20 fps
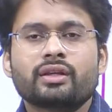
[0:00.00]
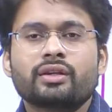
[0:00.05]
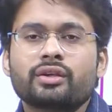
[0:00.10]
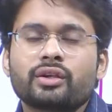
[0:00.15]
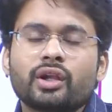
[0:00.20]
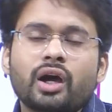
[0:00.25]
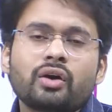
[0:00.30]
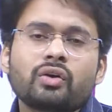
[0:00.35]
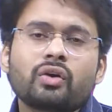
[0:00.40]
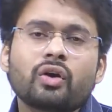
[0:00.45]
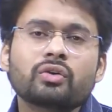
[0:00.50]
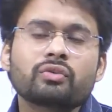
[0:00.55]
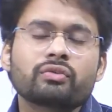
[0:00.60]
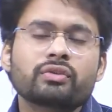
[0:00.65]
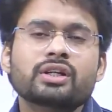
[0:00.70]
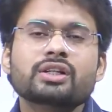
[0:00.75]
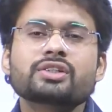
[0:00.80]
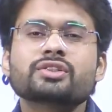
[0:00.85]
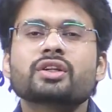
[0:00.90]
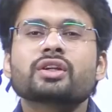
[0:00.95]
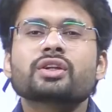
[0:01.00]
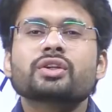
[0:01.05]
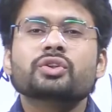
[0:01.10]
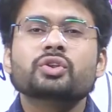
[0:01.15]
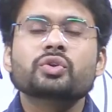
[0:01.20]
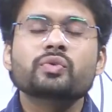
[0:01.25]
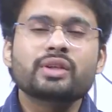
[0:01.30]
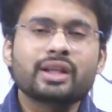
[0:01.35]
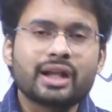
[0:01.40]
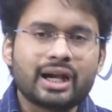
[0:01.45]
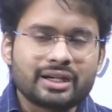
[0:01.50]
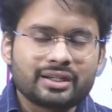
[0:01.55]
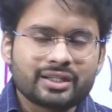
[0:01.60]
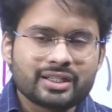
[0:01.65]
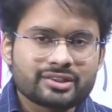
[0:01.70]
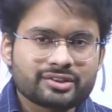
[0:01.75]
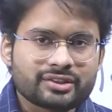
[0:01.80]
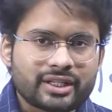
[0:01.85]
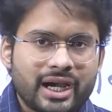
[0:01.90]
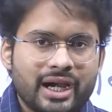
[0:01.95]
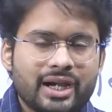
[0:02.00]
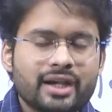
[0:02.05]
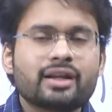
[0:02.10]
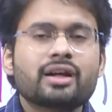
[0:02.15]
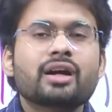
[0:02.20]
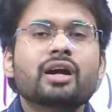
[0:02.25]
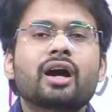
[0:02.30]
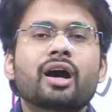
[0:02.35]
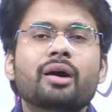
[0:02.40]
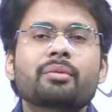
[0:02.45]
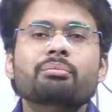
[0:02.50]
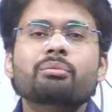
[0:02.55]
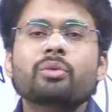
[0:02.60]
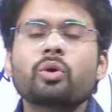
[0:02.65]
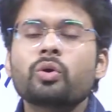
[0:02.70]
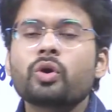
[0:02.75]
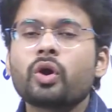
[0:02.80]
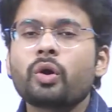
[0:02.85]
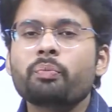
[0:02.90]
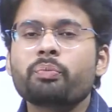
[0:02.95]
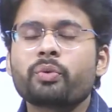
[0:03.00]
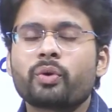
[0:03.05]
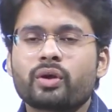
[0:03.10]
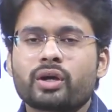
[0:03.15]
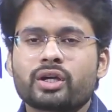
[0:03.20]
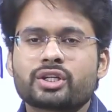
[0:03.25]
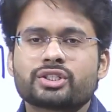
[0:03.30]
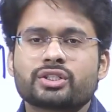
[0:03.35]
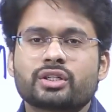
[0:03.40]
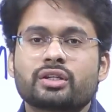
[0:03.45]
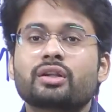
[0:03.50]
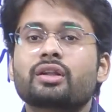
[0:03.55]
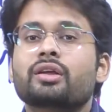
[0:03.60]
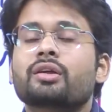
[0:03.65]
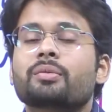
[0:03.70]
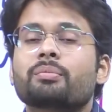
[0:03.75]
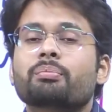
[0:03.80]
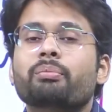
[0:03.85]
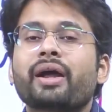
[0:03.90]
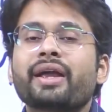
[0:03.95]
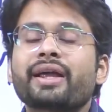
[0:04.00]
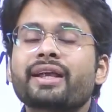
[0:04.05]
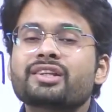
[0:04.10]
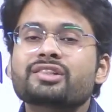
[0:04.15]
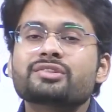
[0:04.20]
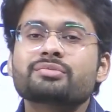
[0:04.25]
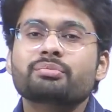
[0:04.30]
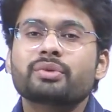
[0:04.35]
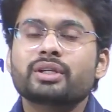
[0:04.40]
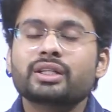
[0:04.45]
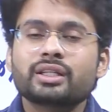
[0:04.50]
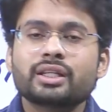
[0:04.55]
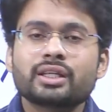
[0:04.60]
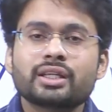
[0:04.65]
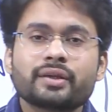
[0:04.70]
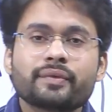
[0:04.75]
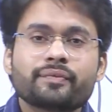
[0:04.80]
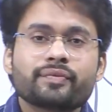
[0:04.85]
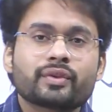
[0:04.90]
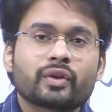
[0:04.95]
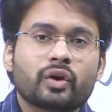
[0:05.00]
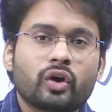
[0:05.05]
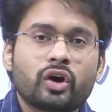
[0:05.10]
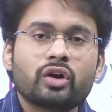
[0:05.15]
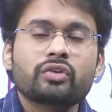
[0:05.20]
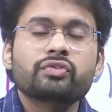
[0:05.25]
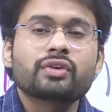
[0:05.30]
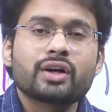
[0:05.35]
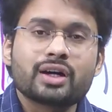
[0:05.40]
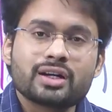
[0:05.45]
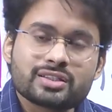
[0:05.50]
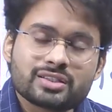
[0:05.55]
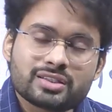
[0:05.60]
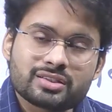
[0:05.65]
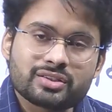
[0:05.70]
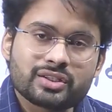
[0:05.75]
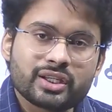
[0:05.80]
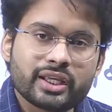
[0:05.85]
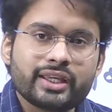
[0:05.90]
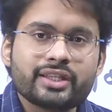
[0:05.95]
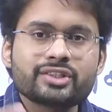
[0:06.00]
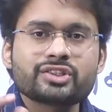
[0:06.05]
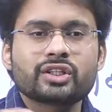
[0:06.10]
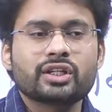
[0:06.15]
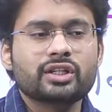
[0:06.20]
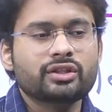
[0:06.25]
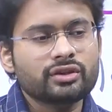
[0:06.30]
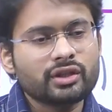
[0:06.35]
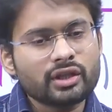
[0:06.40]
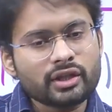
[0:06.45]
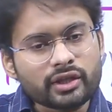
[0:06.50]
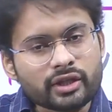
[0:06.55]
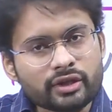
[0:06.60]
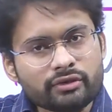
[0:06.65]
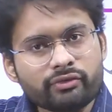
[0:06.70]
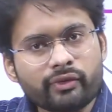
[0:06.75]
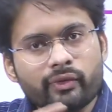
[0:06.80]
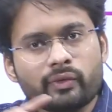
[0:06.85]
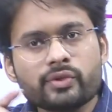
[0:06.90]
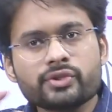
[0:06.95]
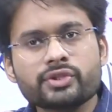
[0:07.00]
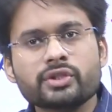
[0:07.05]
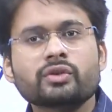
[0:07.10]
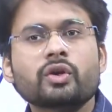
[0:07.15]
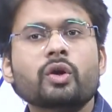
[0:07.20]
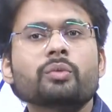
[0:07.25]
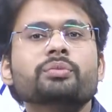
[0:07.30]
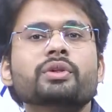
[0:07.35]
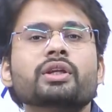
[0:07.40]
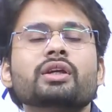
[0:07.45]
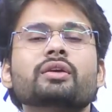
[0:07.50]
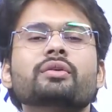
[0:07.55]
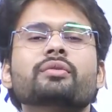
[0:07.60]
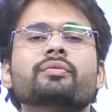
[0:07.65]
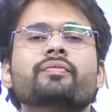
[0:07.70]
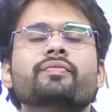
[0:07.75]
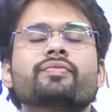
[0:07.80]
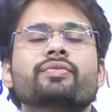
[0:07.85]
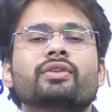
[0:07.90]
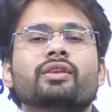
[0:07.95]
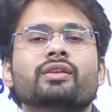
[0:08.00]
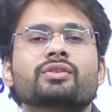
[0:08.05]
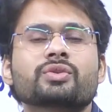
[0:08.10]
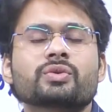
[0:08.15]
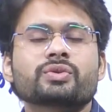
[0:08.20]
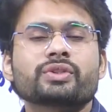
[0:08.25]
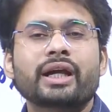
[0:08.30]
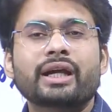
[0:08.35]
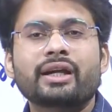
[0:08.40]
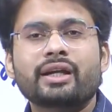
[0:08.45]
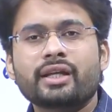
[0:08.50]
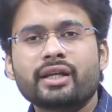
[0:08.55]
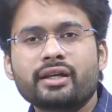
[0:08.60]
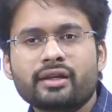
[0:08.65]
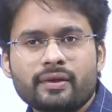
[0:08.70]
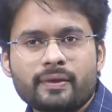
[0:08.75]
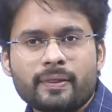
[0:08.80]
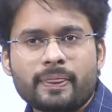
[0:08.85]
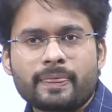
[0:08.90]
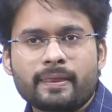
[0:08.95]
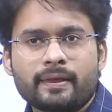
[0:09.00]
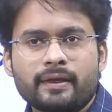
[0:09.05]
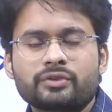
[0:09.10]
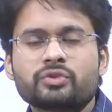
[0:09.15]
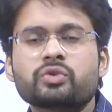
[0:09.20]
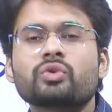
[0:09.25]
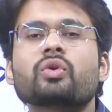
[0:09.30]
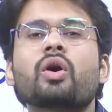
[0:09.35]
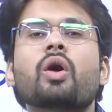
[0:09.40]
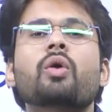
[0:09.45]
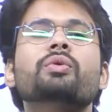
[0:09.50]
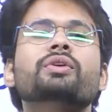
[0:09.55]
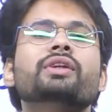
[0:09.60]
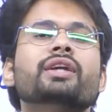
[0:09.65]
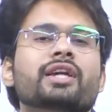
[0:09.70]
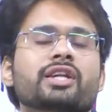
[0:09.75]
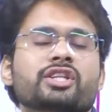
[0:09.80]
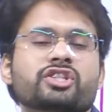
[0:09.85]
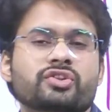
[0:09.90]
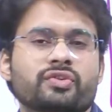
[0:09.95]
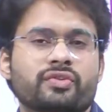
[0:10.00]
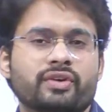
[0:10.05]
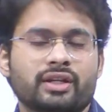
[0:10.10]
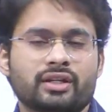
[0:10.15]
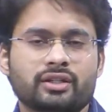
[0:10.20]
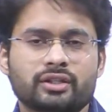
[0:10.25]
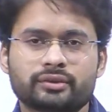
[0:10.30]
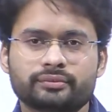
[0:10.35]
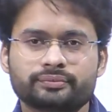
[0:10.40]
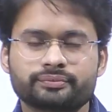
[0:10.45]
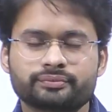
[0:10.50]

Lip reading: Now onwards, you will understand a mode of production by its meaning of a stage in the evolution of the society throughout the history.